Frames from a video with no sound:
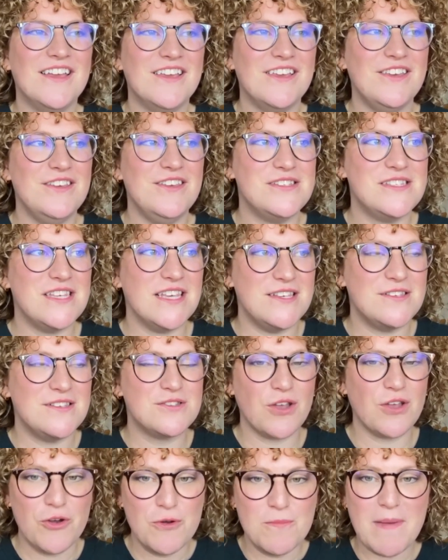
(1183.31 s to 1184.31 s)
You see
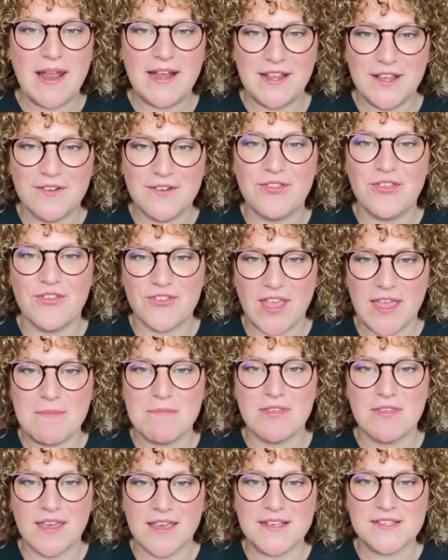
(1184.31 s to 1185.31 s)
so many of the same
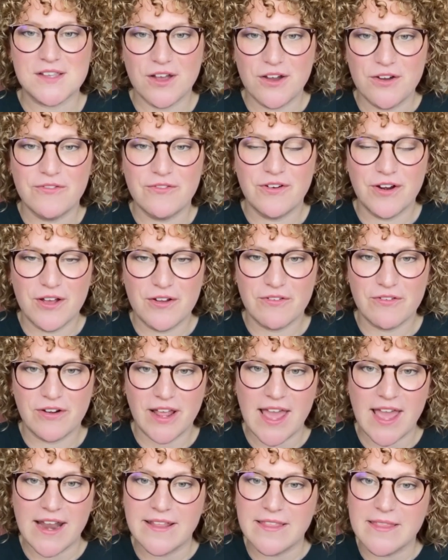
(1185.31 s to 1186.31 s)
things over and over
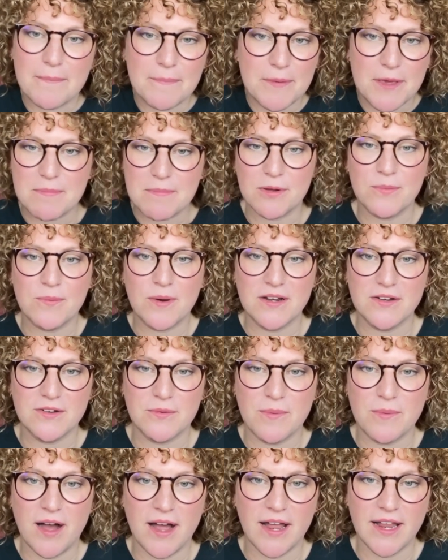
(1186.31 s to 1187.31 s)
again, and then people wonder
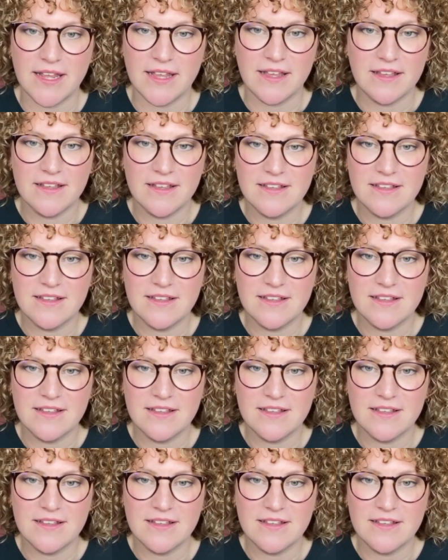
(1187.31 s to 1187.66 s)
why